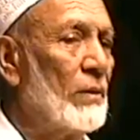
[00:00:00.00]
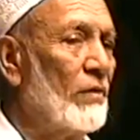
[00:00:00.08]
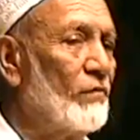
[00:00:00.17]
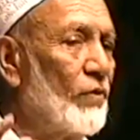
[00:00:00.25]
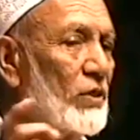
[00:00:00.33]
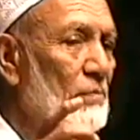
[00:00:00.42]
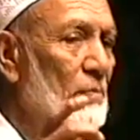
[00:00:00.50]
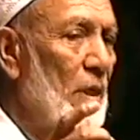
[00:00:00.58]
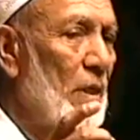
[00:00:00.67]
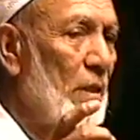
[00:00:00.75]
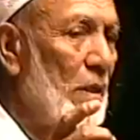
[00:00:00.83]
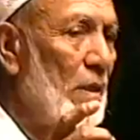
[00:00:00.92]
the first
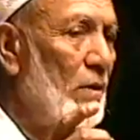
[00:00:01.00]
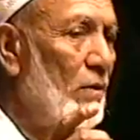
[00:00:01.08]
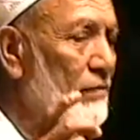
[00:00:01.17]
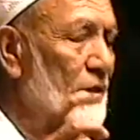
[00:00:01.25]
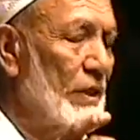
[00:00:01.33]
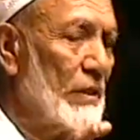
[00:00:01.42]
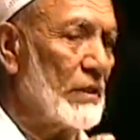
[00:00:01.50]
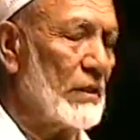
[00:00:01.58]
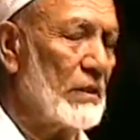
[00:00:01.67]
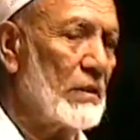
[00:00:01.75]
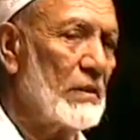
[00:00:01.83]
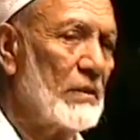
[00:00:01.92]
miracle of
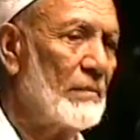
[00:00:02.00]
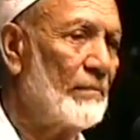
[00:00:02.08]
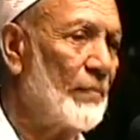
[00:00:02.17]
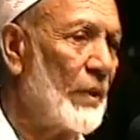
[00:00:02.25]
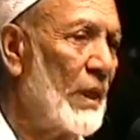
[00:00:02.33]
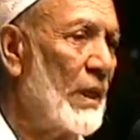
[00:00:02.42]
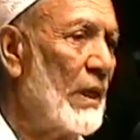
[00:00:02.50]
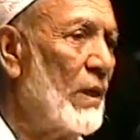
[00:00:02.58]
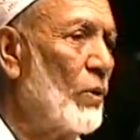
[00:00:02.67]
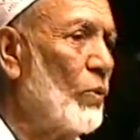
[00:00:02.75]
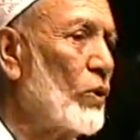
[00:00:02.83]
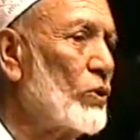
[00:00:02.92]
Jesus
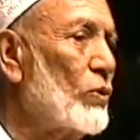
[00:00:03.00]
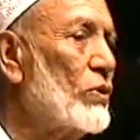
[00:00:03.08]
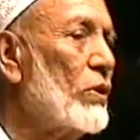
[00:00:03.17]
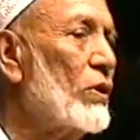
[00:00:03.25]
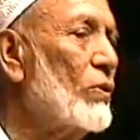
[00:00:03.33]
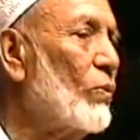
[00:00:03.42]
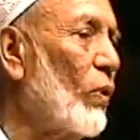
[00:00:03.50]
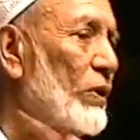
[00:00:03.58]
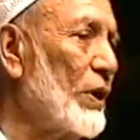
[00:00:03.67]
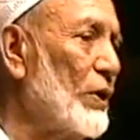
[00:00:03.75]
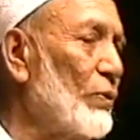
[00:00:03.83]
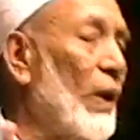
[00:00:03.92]
was to turn
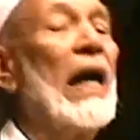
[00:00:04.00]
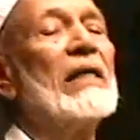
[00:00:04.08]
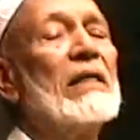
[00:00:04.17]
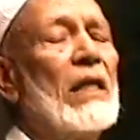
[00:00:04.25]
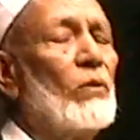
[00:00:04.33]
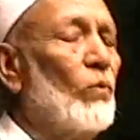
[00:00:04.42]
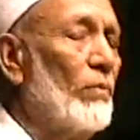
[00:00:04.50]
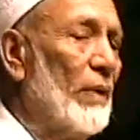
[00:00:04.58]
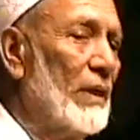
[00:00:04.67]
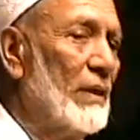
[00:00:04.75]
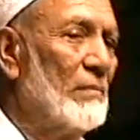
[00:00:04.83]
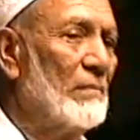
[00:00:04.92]
water into, that
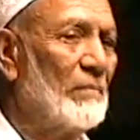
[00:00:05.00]
woman.